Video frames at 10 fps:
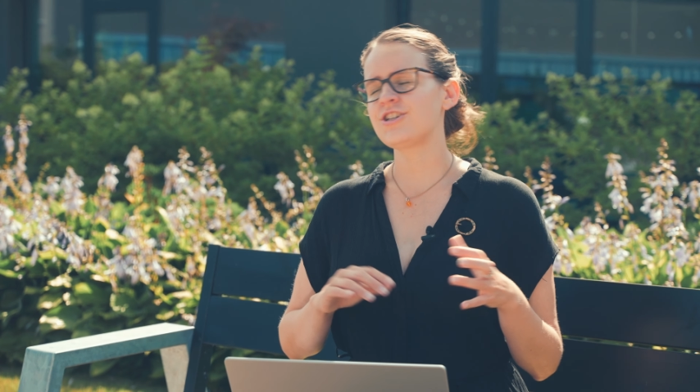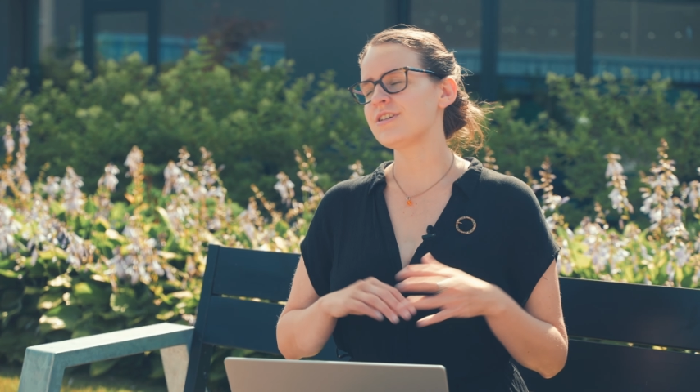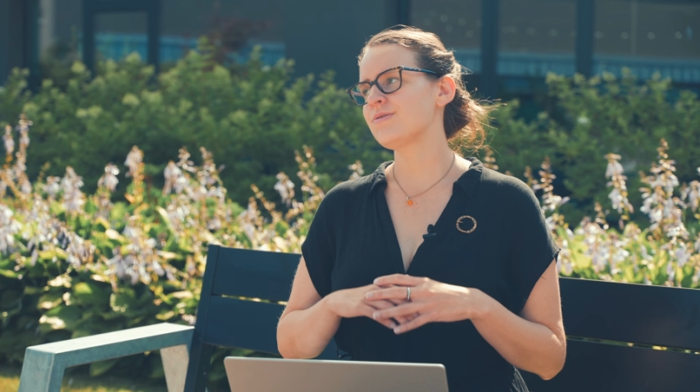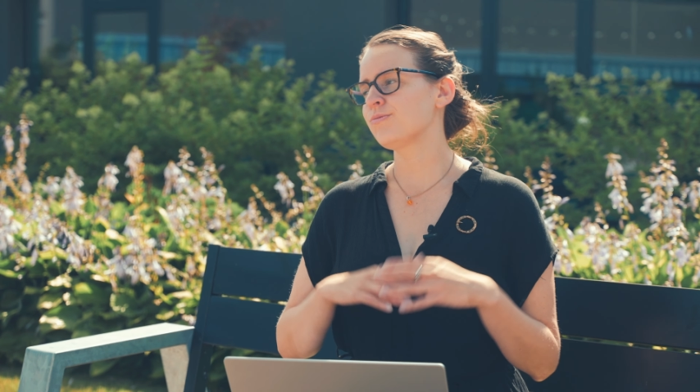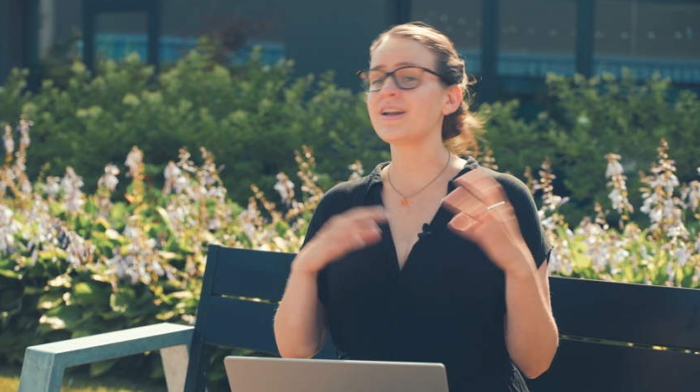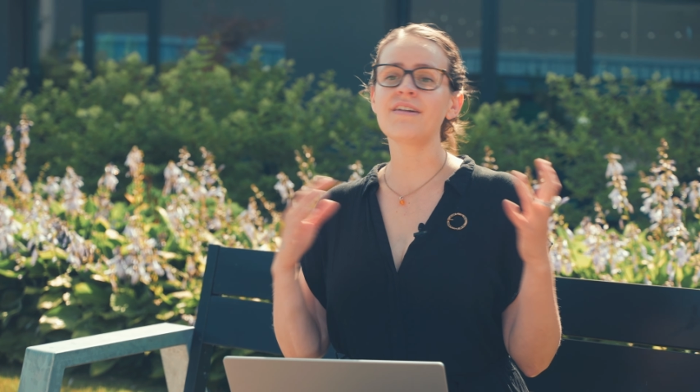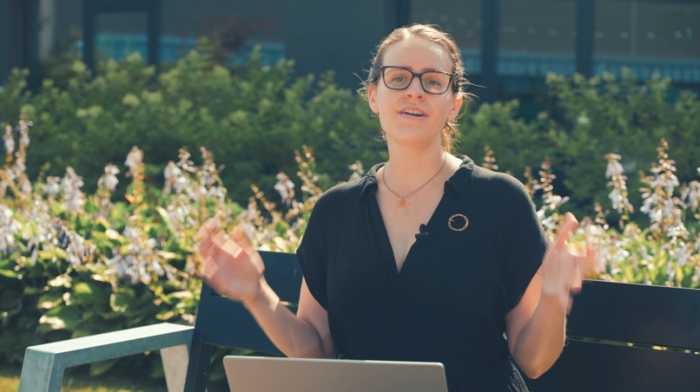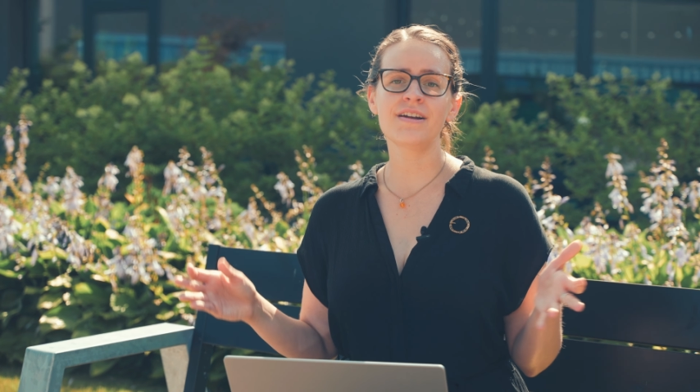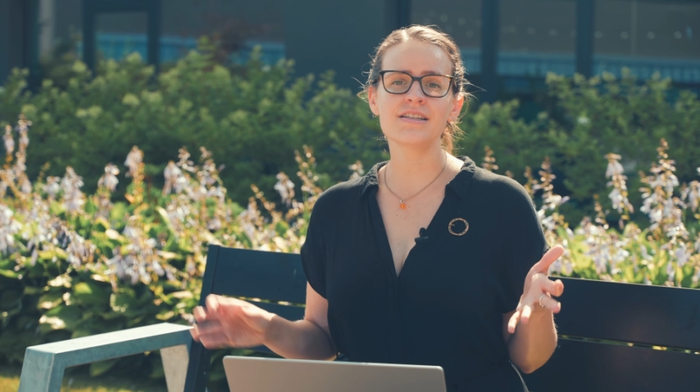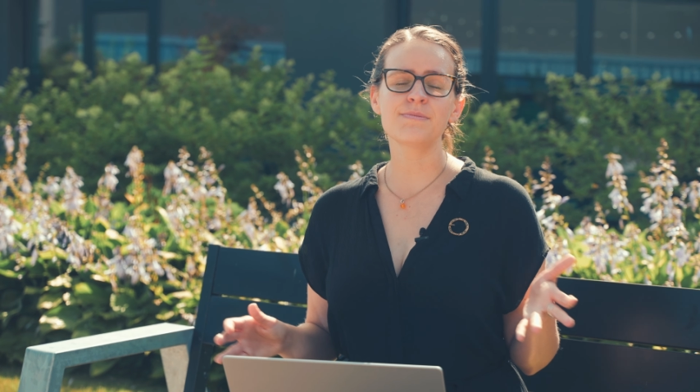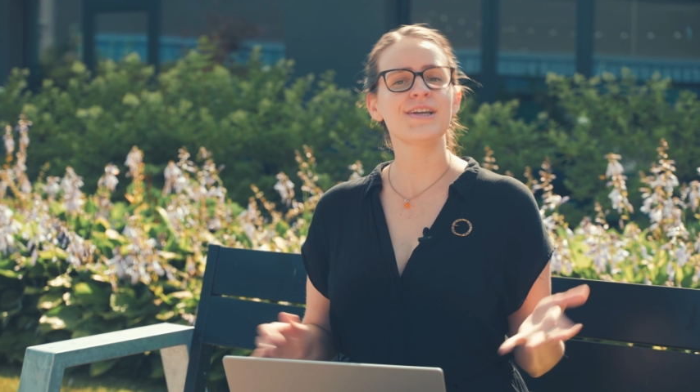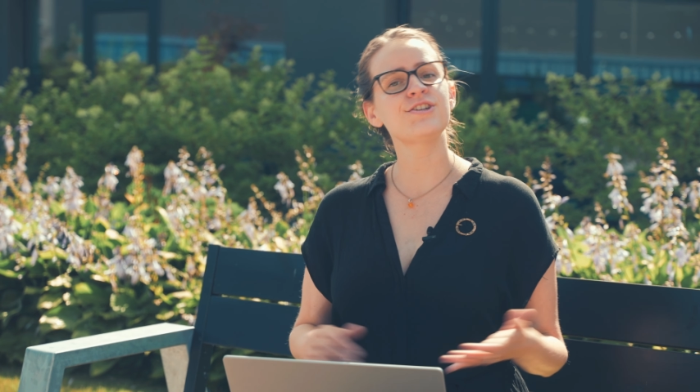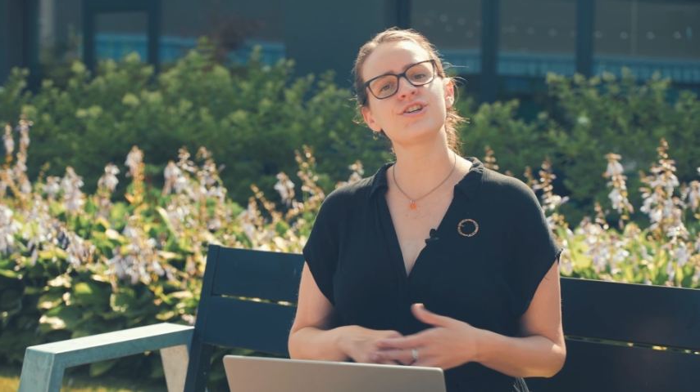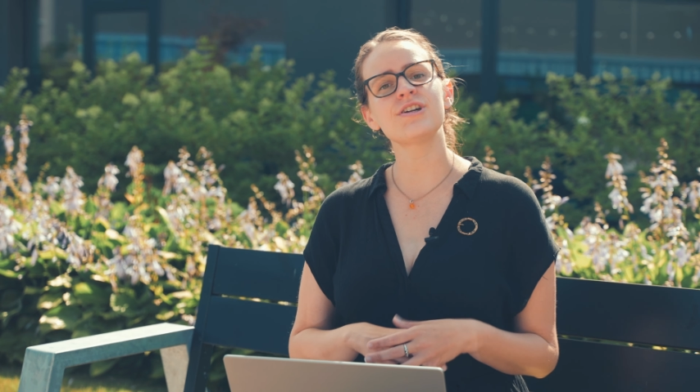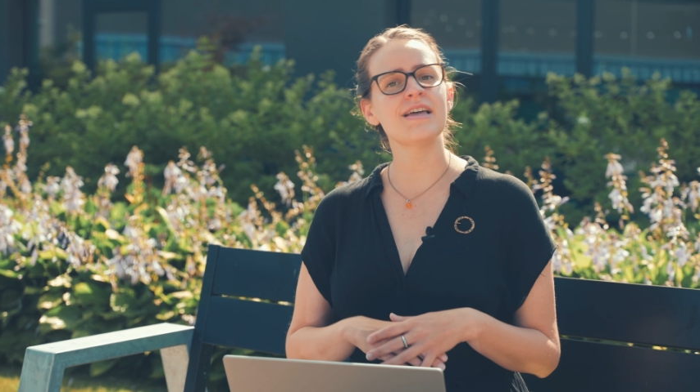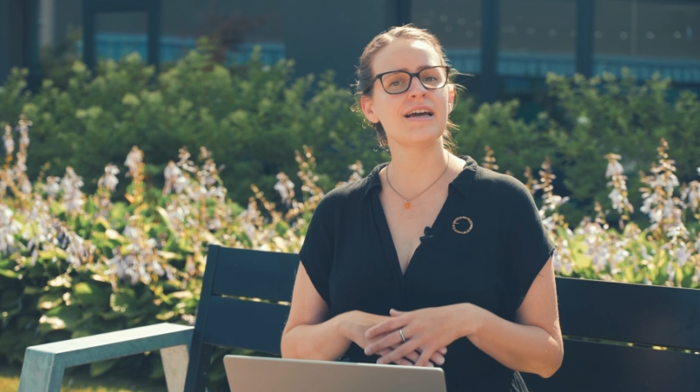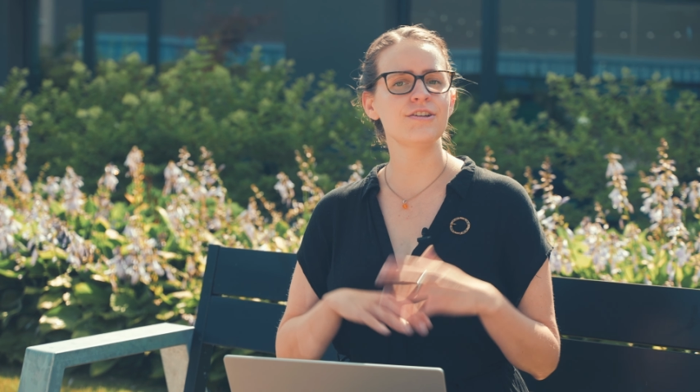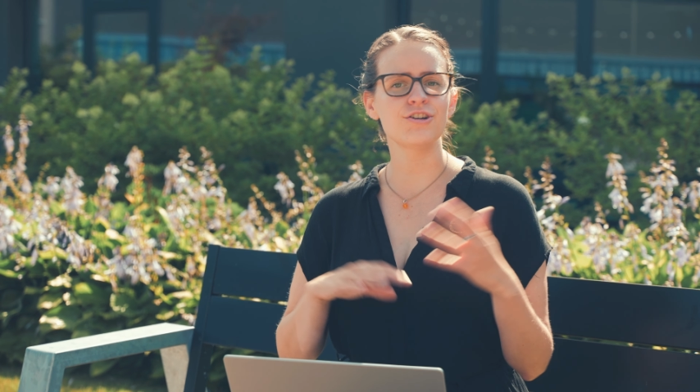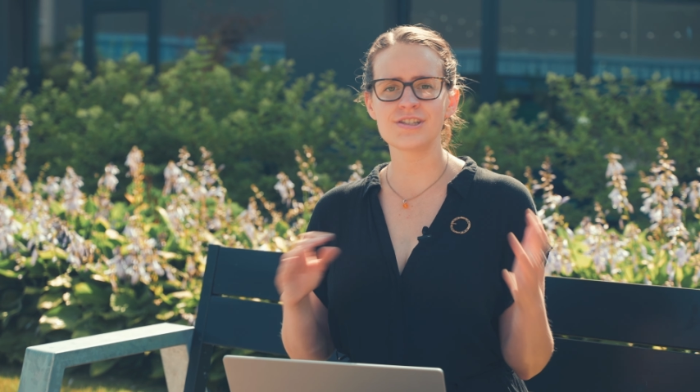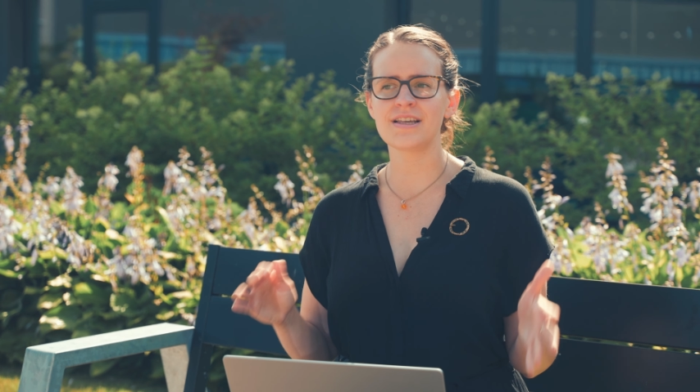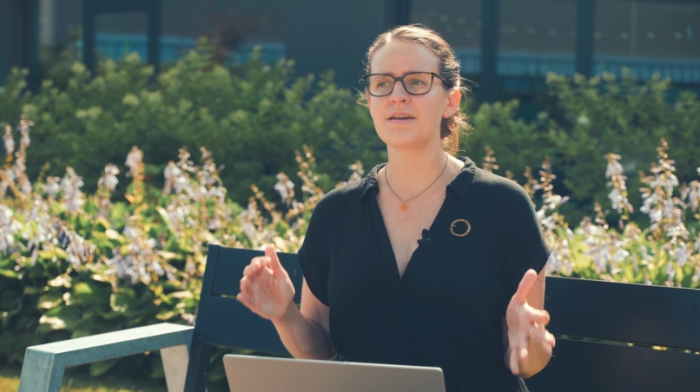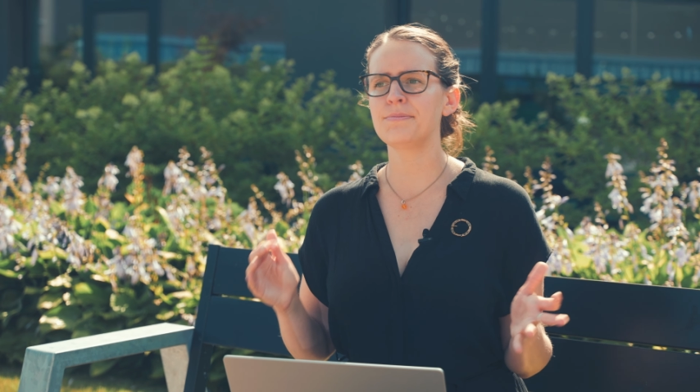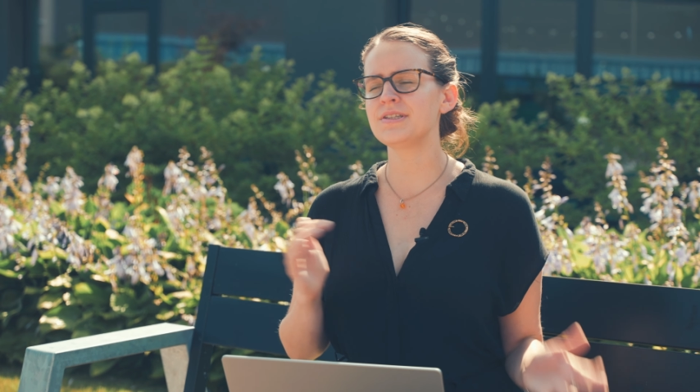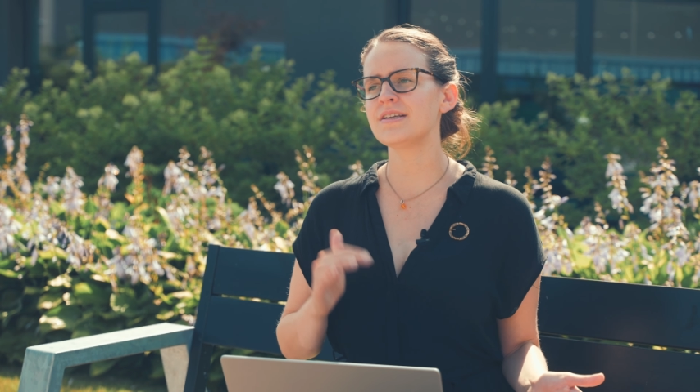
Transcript: Just whatever it is, make sure that your setup